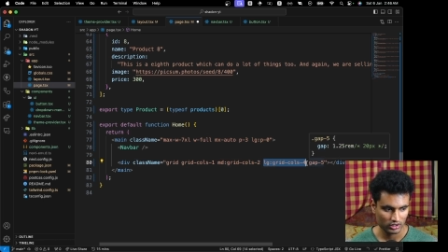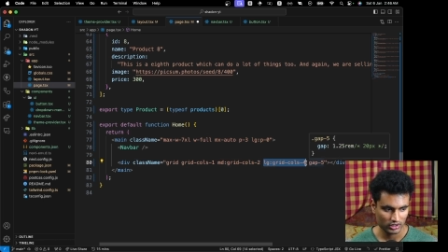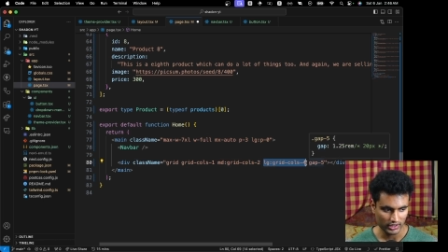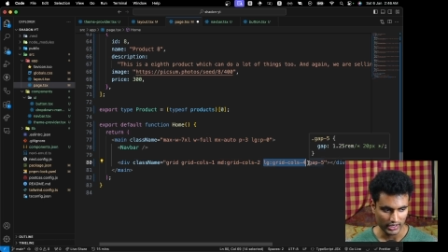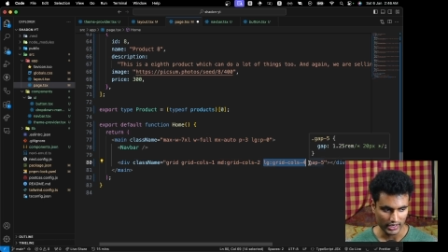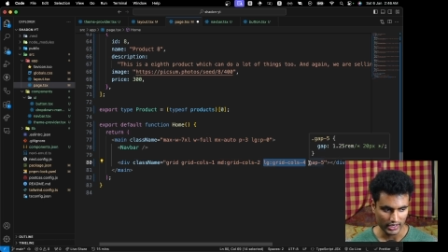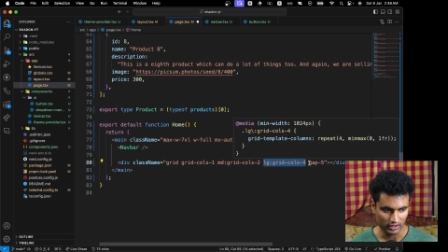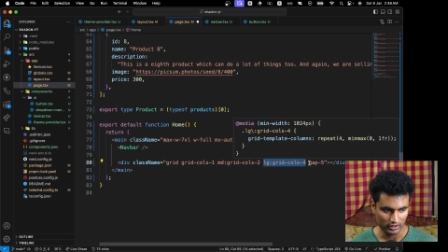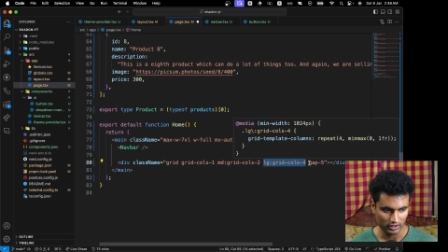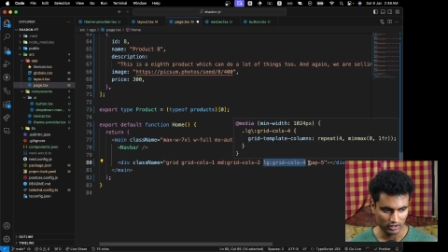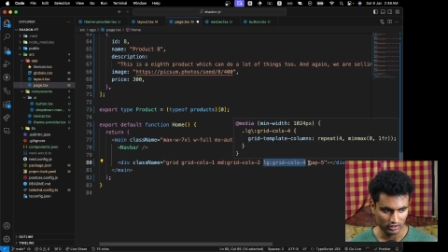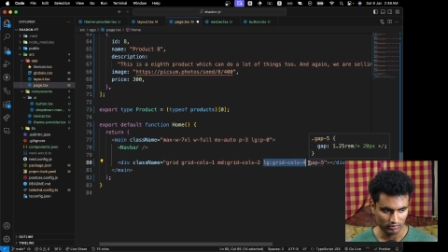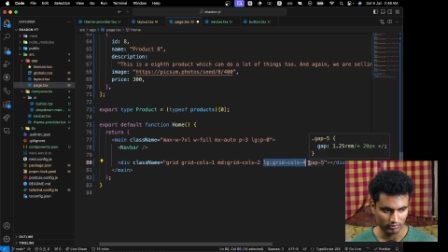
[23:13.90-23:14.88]
And
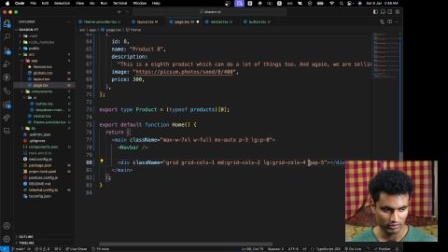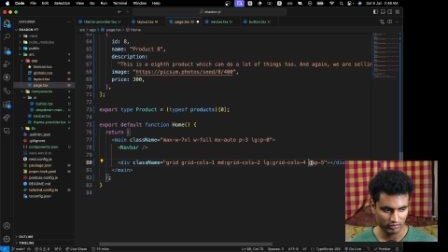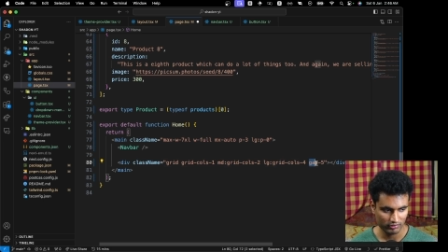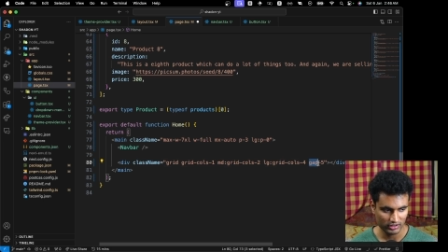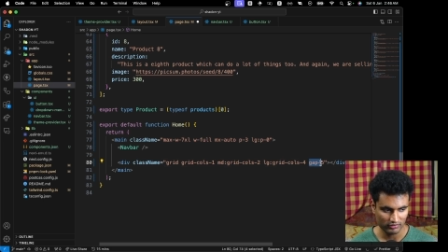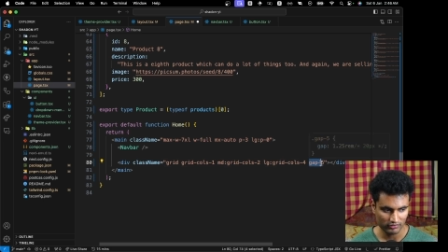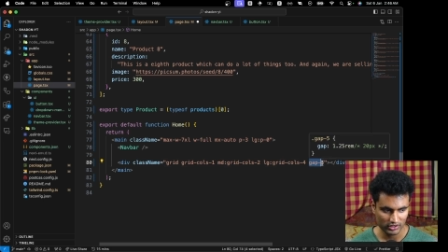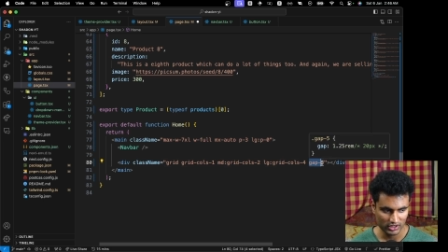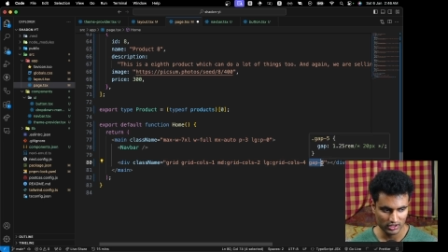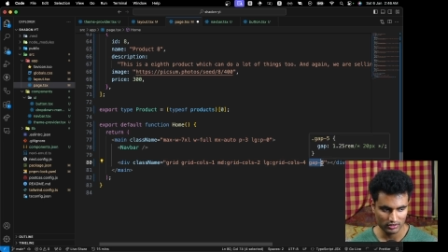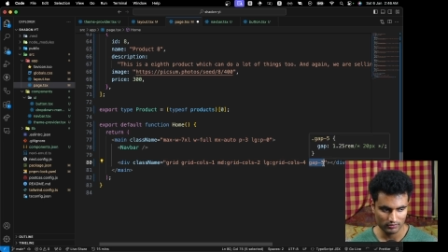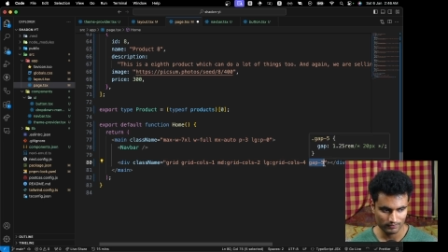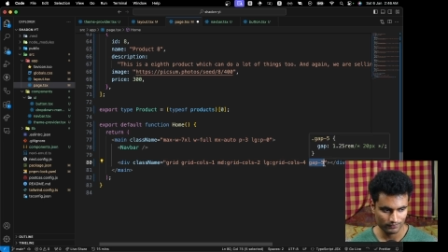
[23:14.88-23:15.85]
between
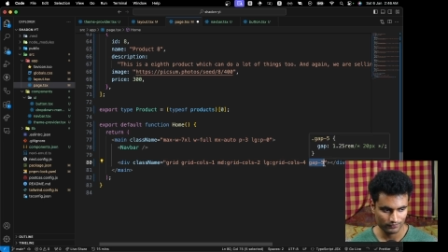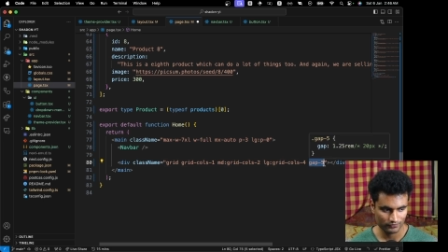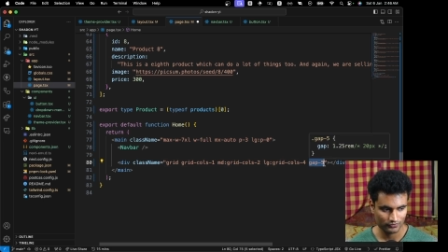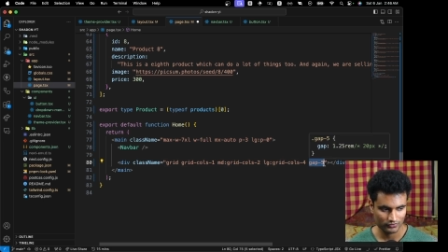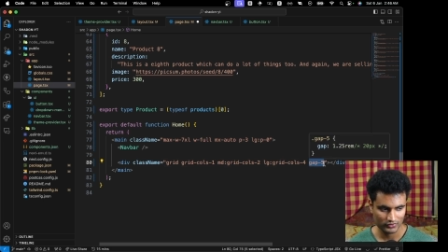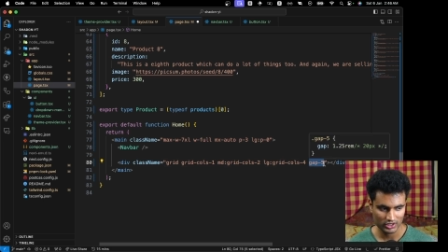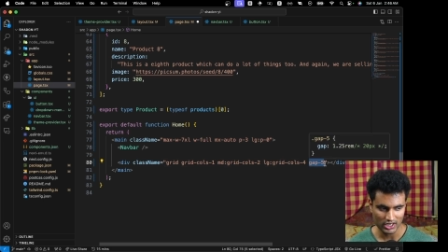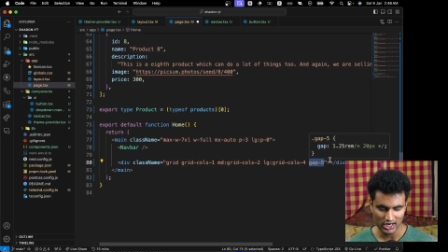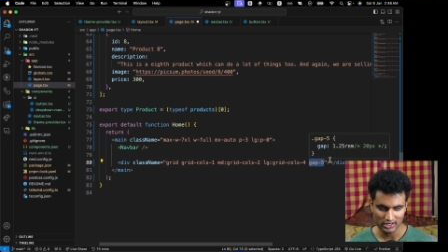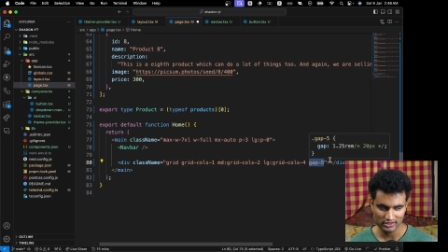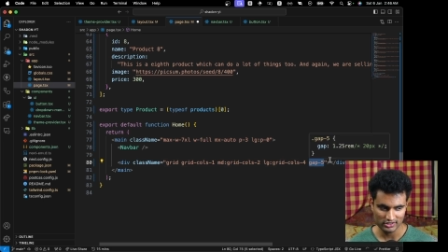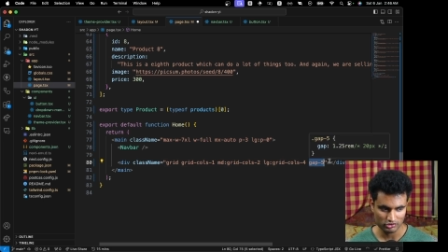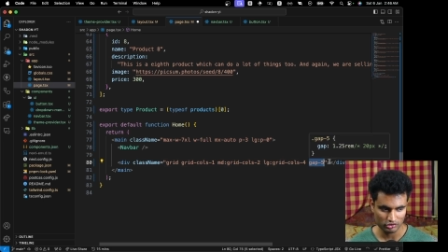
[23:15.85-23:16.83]
every
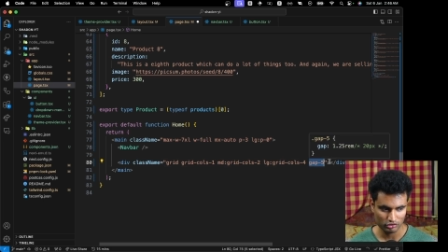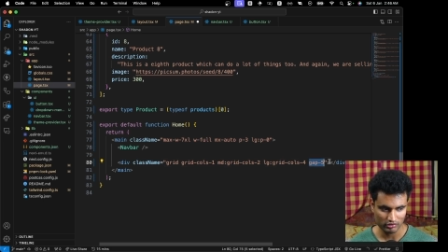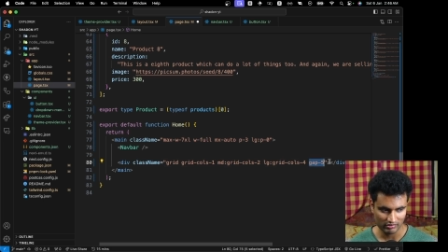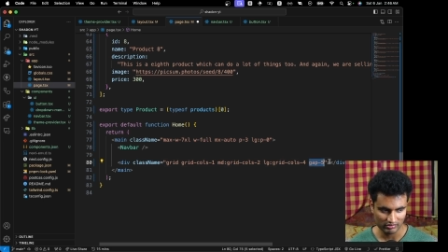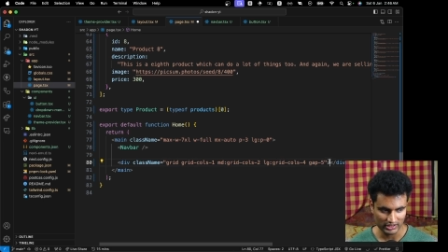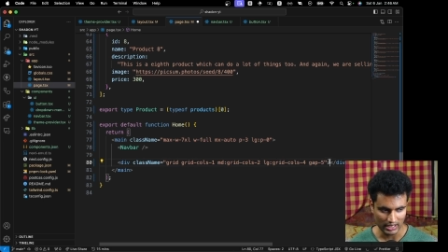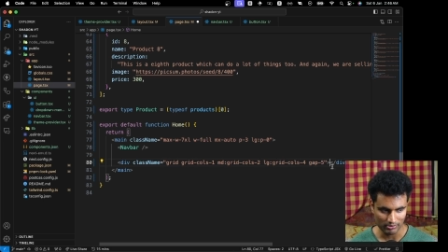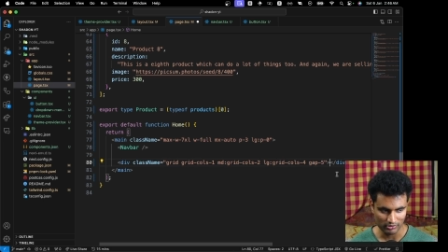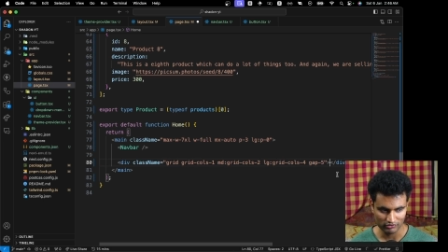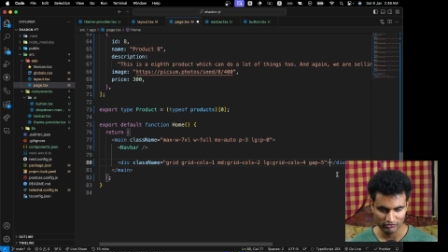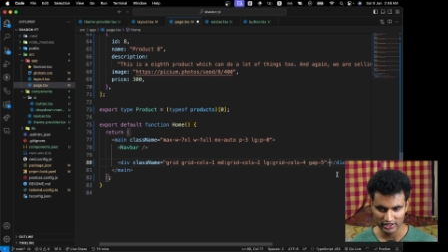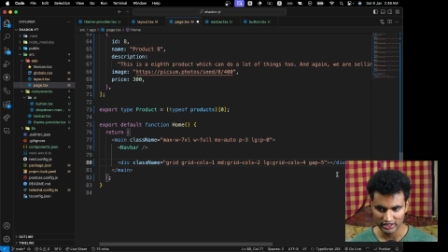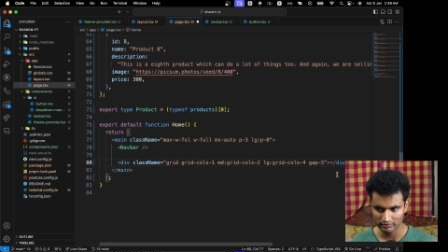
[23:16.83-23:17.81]
card there's going to have a gap of
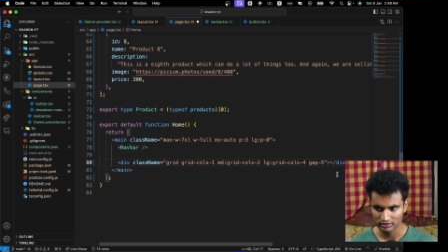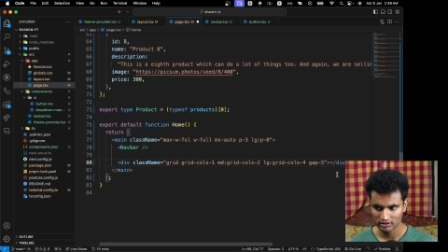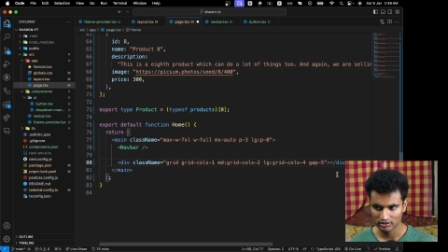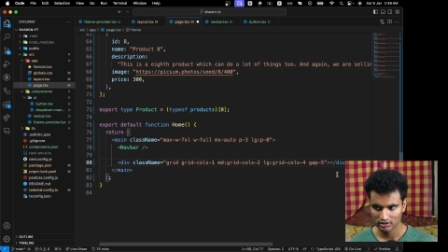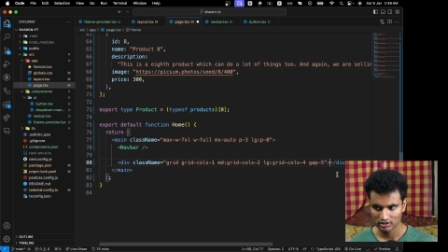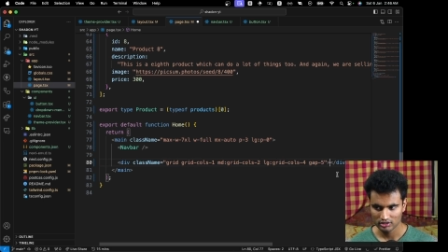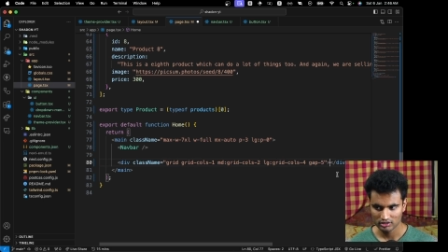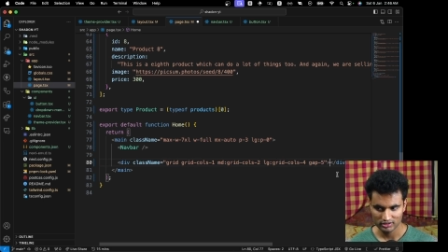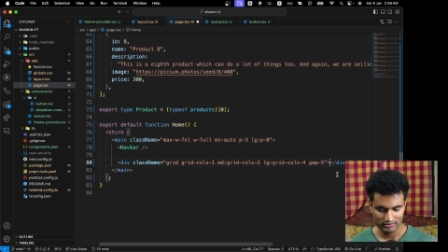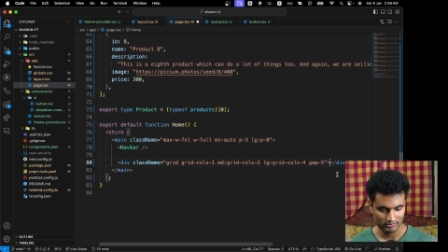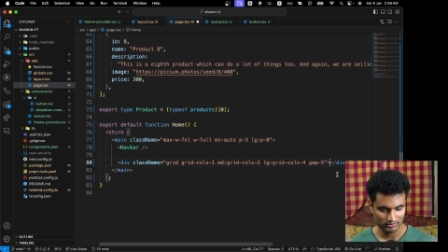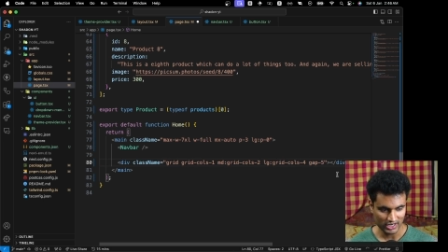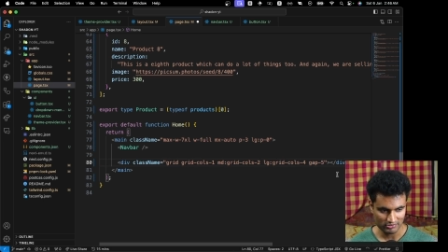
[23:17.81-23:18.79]
5.
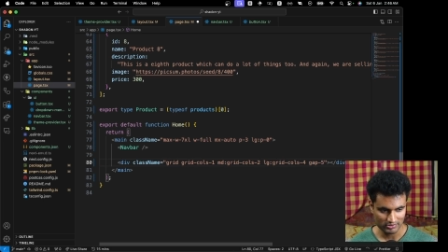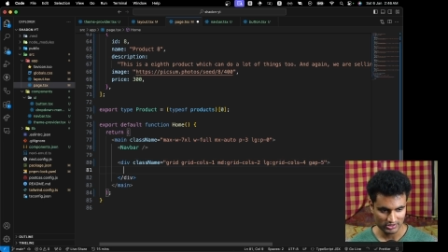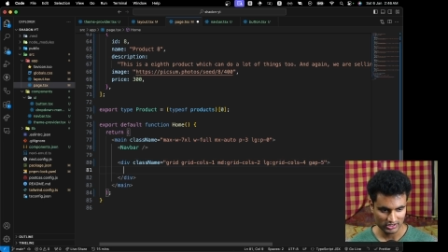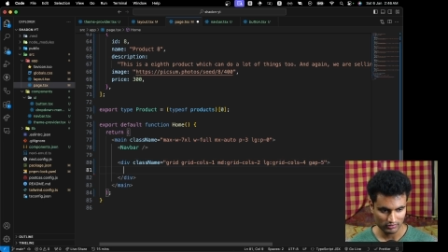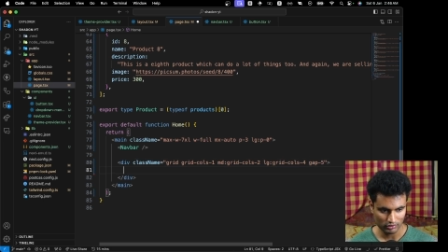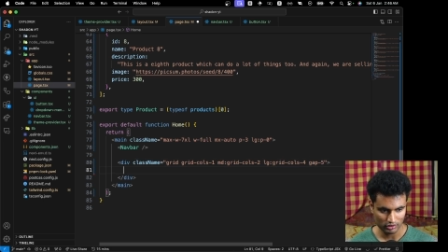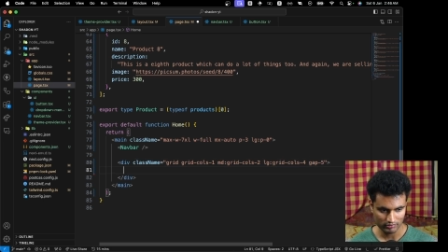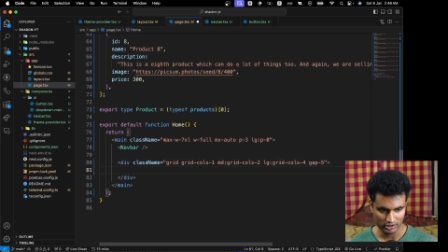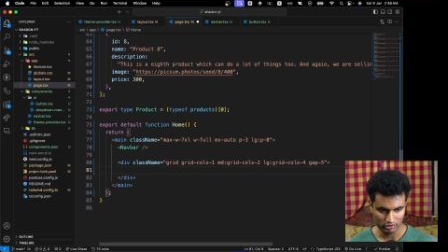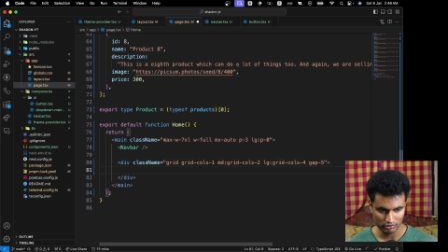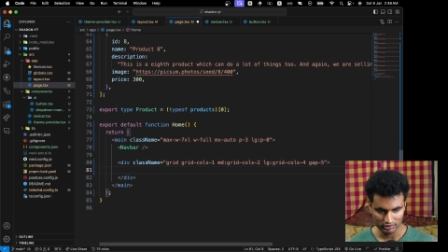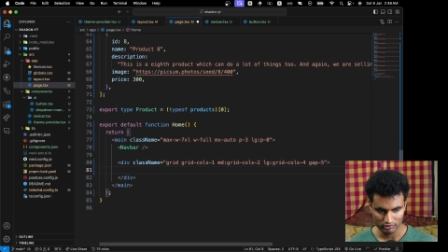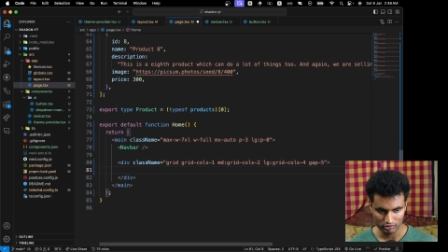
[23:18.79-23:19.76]
That's basically what we are
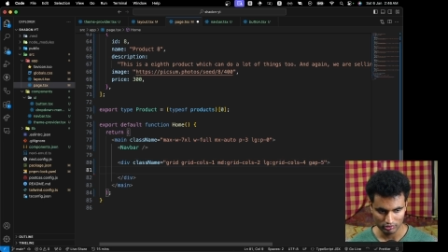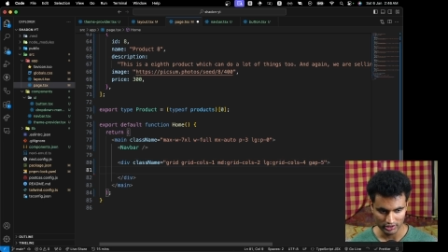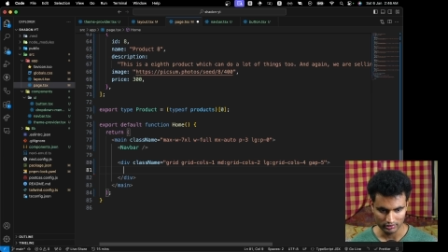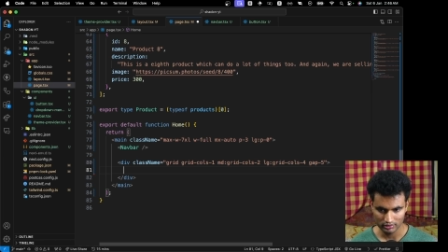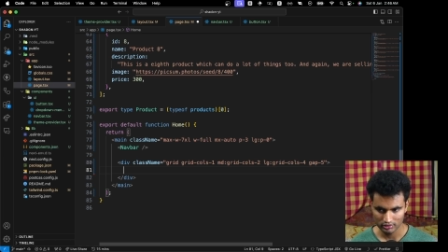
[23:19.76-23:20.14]
doing.